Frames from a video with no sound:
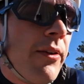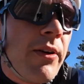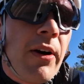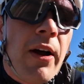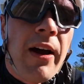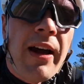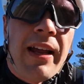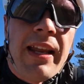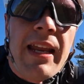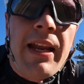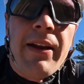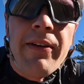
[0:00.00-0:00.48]

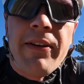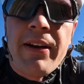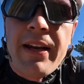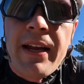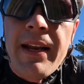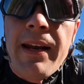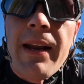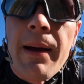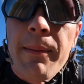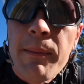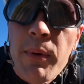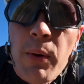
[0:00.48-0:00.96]
right,
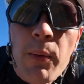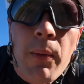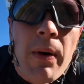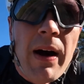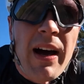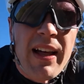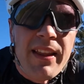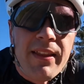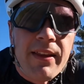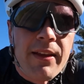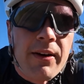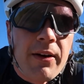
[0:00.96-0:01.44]
area number
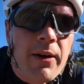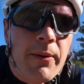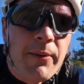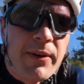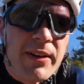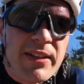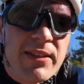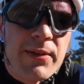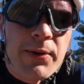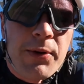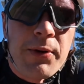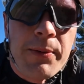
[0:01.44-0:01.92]
1 that I
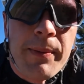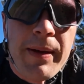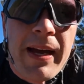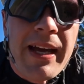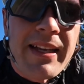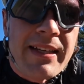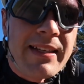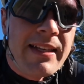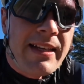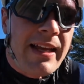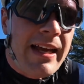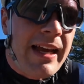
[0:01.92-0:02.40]
want to talk
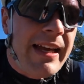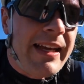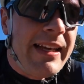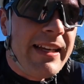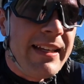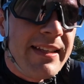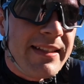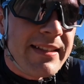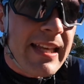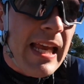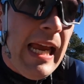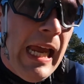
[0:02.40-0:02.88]
about today
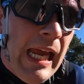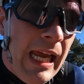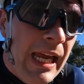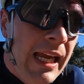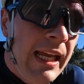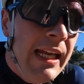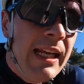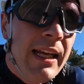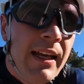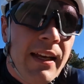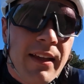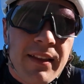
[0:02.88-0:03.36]
is
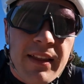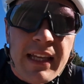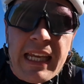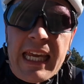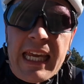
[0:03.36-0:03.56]
the